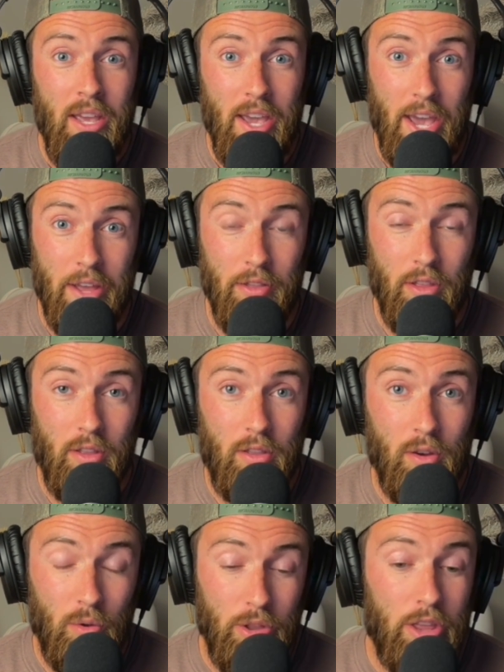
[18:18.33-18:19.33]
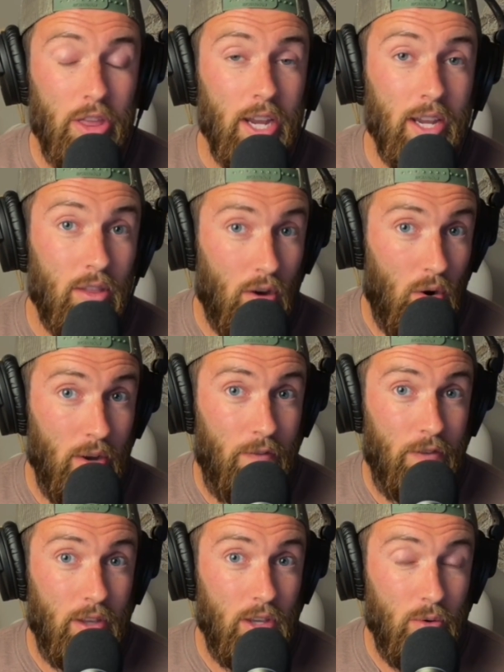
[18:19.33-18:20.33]
And the only thing though, if
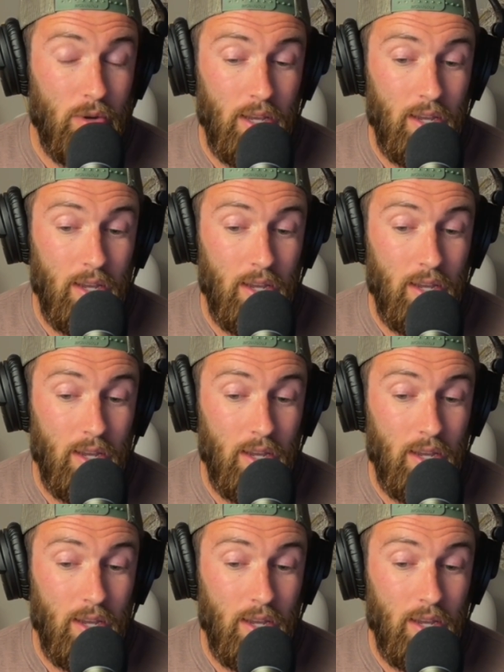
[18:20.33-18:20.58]
you,